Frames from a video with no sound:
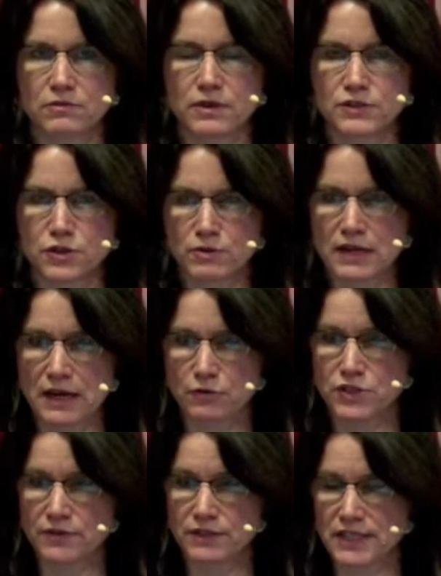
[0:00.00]
Estonian
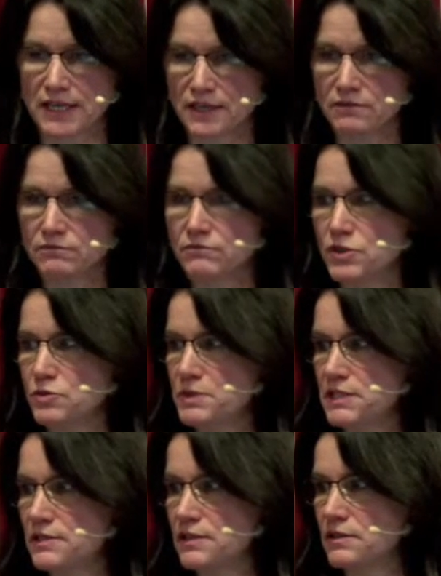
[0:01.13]
language every day, which
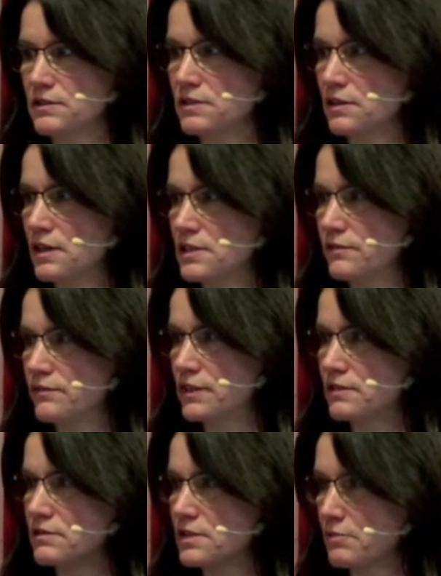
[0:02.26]
means that it's a kind of
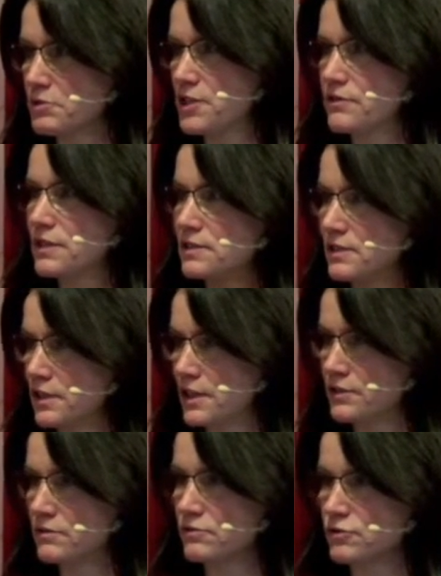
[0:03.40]
a subject they study at
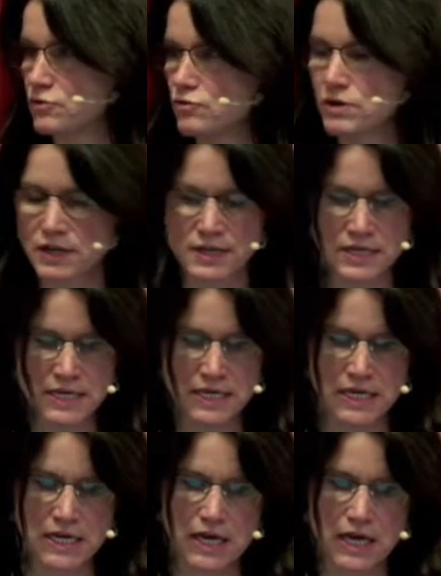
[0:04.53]
school.
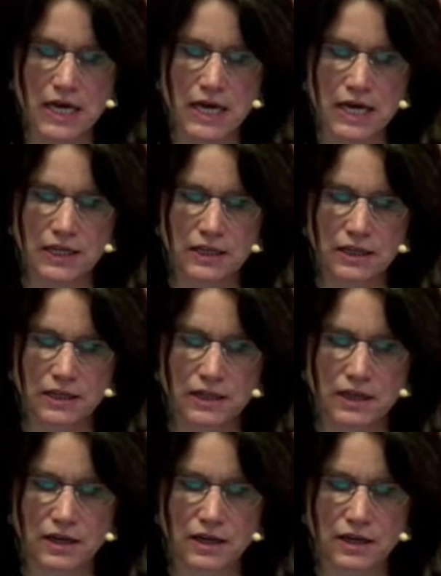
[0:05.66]
And